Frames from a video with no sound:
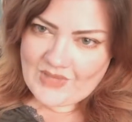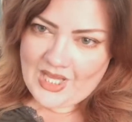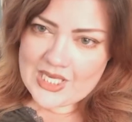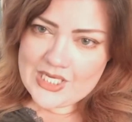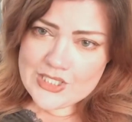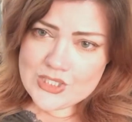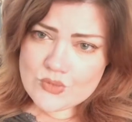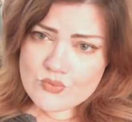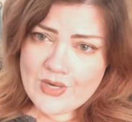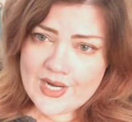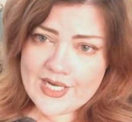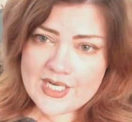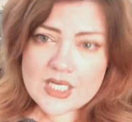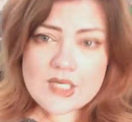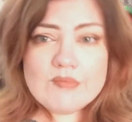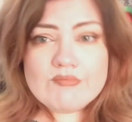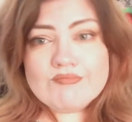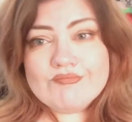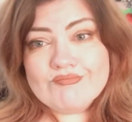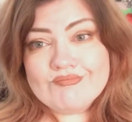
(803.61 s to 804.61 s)
It's
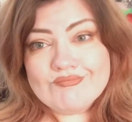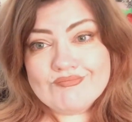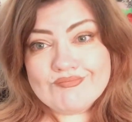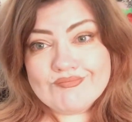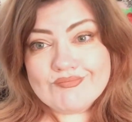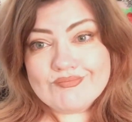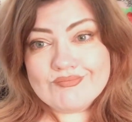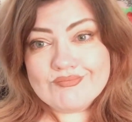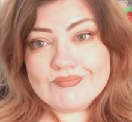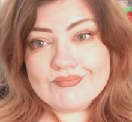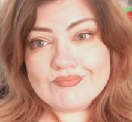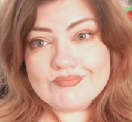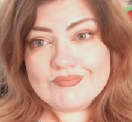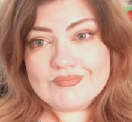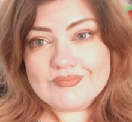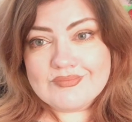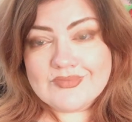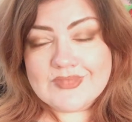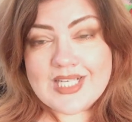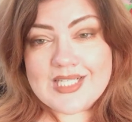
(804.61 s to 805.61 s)
random.
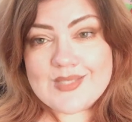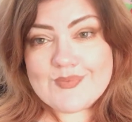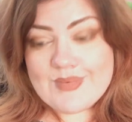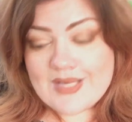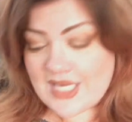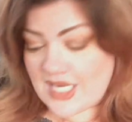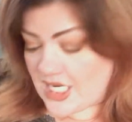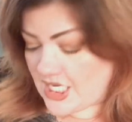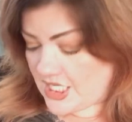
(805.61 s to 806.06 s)
I spent